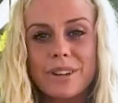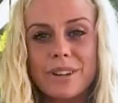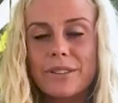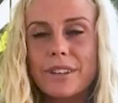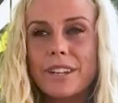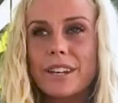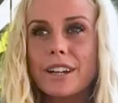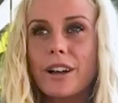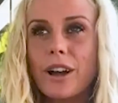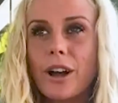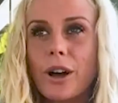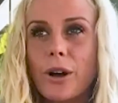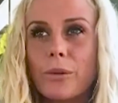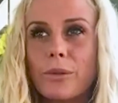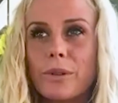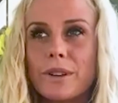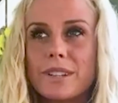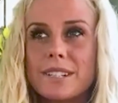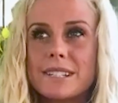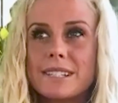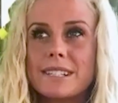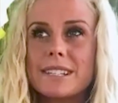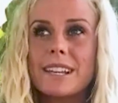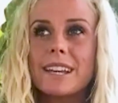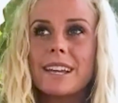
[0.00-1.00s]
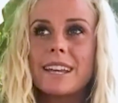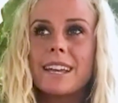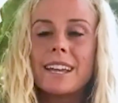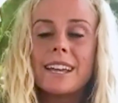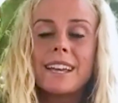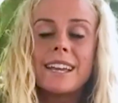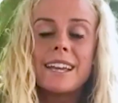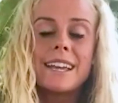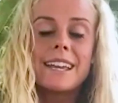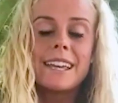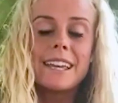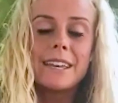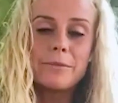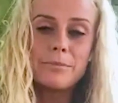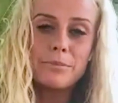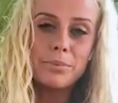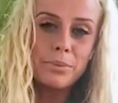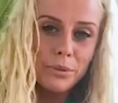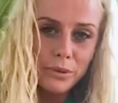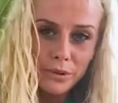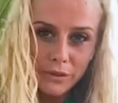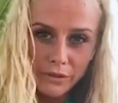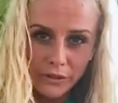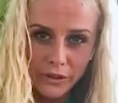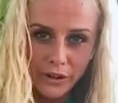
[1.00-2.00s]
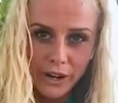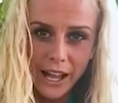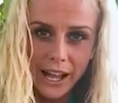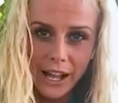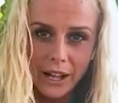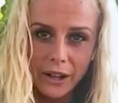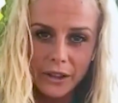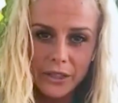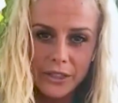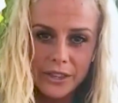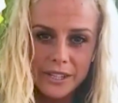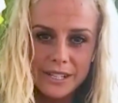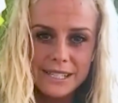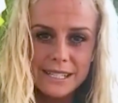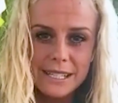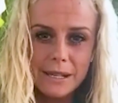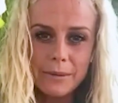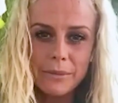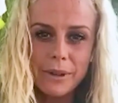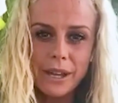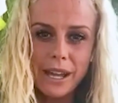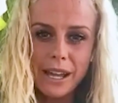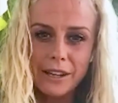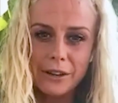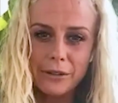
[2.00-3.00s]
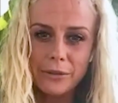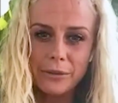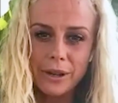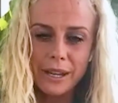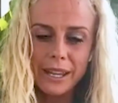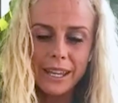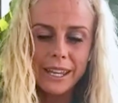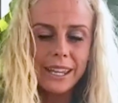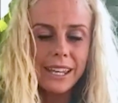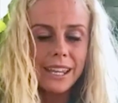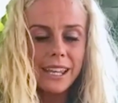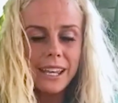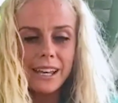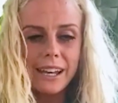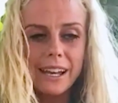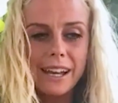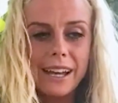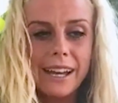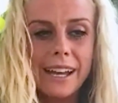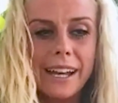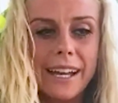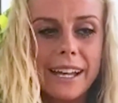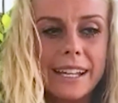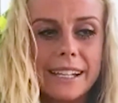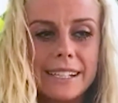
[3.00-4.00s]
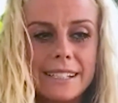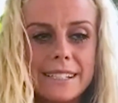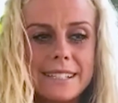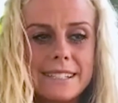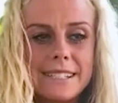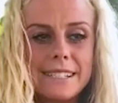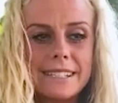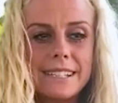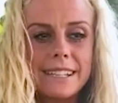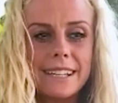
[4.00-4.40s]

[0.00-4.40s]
You can always improve your health in some kind of way, and